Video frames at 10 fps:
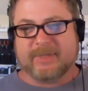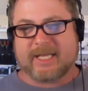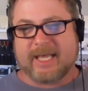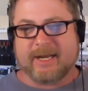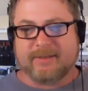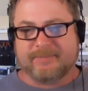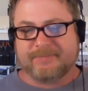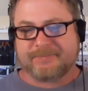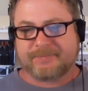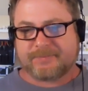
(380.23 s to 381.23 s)
to kind
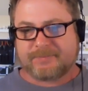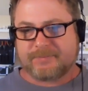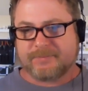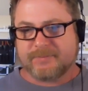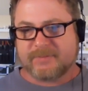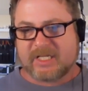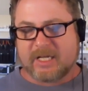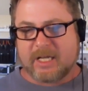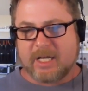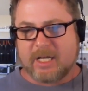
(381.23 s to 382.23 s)

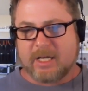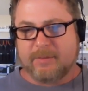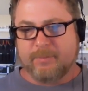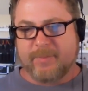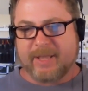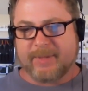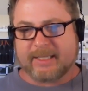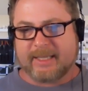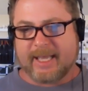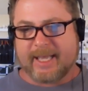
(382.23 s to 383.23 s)
of
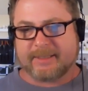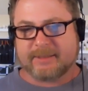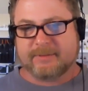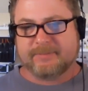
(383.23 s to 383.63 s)
mimic that.